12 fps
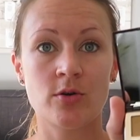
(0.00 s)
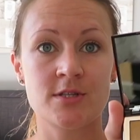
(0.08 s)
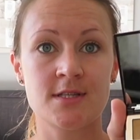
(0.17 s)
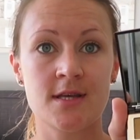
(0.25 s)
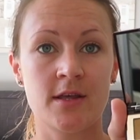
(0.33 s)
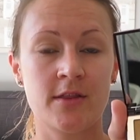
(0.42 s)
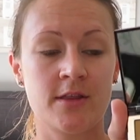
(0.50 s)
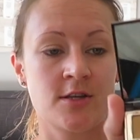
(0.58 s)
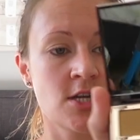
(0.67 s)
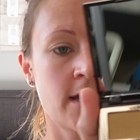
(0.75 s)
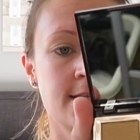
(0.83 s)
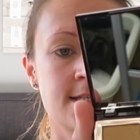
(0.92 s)
onto the
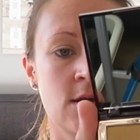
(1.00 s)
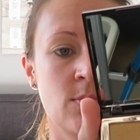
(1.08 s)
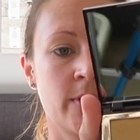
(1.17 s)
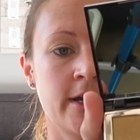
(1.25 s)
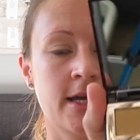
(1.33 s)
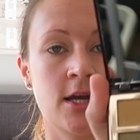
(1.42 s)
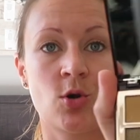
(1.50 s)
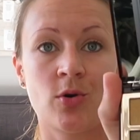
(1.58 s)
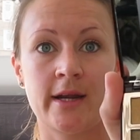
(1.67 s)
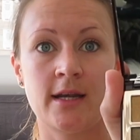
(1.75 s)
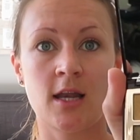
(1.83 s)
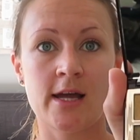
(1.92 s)
Charlotte Tilbury
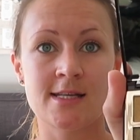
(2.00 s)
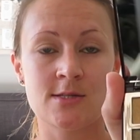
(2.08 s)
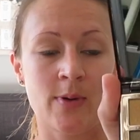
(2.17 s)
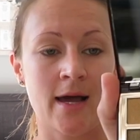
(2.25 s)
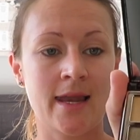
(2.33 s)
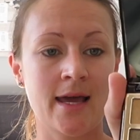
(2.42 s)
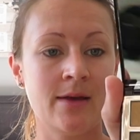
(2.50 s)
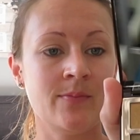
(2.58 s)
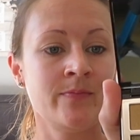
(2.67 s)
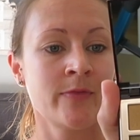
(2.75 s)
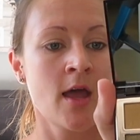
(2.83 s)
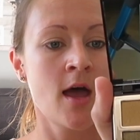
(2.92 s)
Green Lights palette.
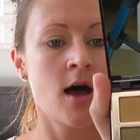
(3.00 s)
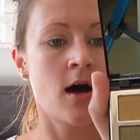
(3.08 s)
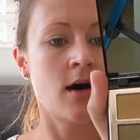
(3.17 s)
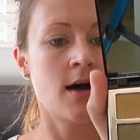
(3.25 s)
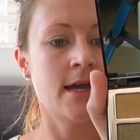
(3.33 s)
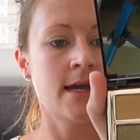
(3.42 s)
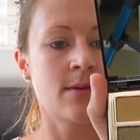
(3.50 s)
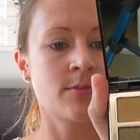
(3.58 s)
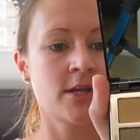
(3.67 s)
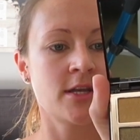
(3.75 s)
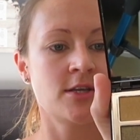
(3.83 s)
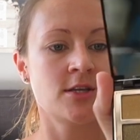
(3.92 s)
I am
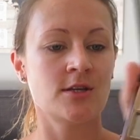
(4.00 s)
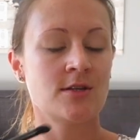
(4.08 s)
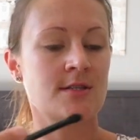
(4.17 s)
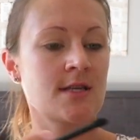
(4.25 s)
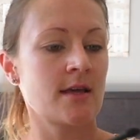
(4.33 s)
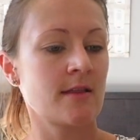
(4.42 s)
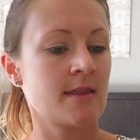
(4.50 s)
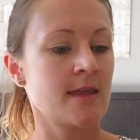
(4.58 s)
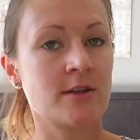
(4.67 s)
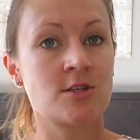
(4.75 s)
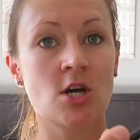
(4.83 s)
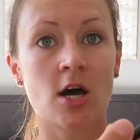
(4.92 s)
going to use the
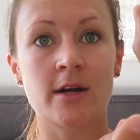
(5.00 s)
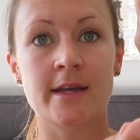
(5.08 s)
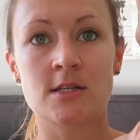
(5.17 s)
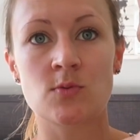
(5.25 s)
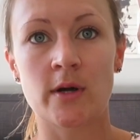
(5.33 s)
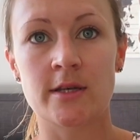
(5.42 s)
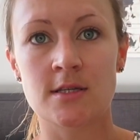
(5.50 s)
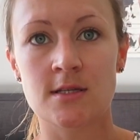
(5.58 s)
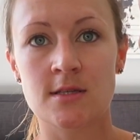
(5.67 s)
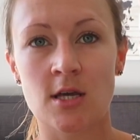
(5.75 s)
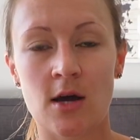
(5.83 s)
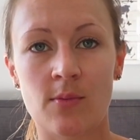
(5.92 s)
darkest one to
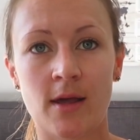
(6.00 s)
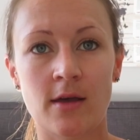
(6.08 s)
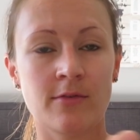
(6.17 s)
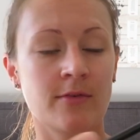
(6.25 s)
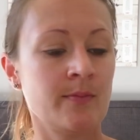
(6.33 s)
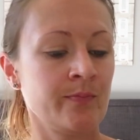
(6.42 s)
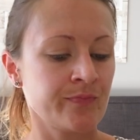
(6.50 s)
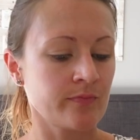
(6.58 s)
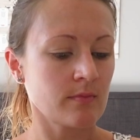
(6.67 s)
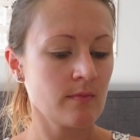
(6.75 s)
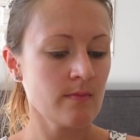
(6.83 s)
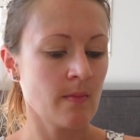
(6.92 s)
start with.
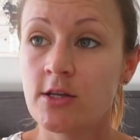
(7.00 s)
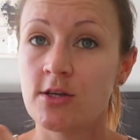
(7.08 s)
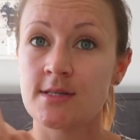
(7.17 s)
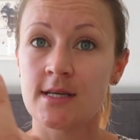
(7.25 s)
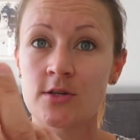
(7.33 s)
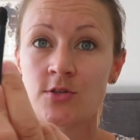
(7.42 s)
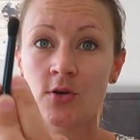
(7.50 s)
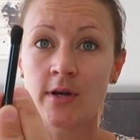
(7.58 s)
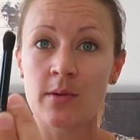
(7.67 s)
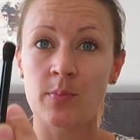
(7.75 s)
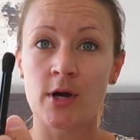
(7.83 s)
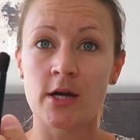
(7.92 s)
I'm using a
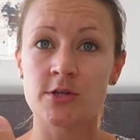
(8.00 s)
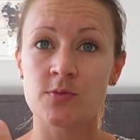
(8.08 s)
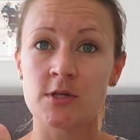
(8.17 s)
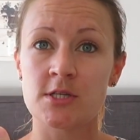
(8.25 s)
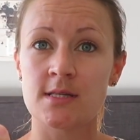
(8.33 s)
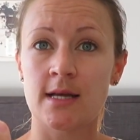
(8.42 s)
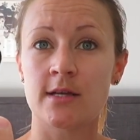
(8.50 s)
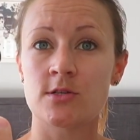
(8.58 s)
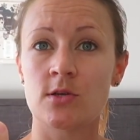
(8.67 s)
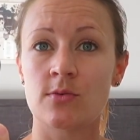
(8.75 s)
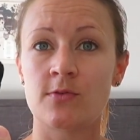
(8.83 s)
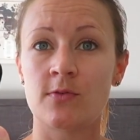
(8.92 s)
socket brush, which is like a
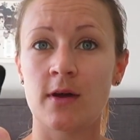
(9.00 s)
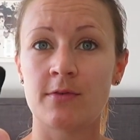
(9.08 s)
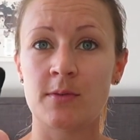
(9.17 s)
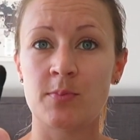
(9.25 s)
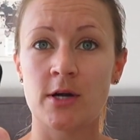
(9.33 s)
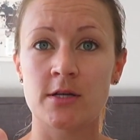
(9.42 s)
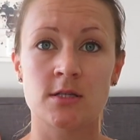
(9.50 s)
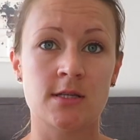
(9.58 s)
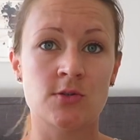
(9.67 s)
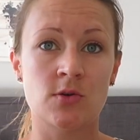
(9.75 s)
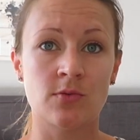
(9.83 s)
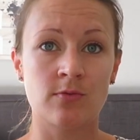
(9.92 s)
soft fluffy brush
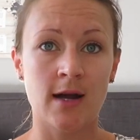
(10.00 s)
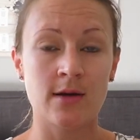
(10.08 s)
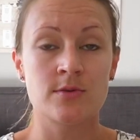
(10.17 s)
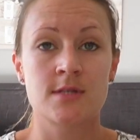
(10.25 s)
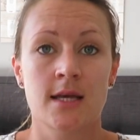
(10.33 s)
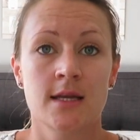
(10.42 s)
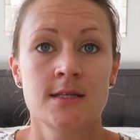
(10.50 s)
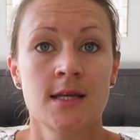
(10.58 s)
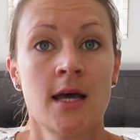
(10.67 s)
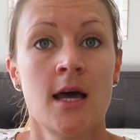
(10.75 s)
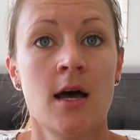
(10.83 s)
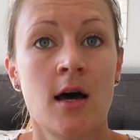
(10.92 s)
that's sort of rounded.
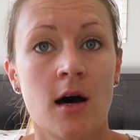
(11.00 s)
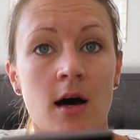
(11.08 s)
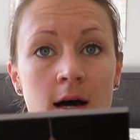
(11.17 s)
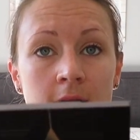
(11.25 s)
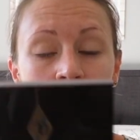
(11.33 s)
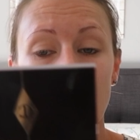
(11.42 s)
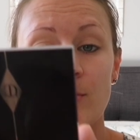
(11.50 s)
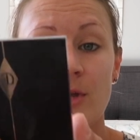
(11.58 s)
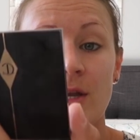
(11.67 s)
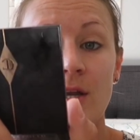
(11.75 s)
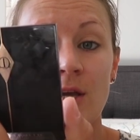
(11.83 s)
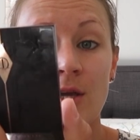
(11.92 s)
I am
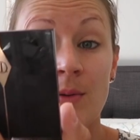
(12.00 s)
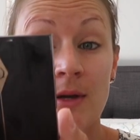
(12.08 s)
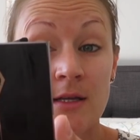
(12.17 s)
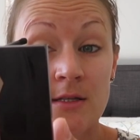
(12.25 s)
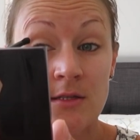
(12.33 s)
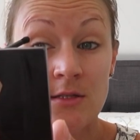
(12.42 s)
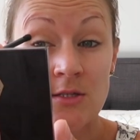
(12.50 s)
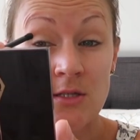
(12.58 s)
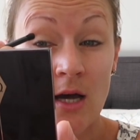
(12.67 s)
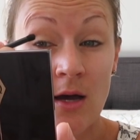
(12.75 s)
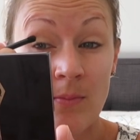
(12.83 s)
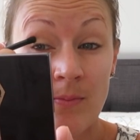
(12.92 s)
going to
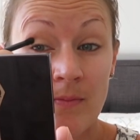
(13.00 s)
start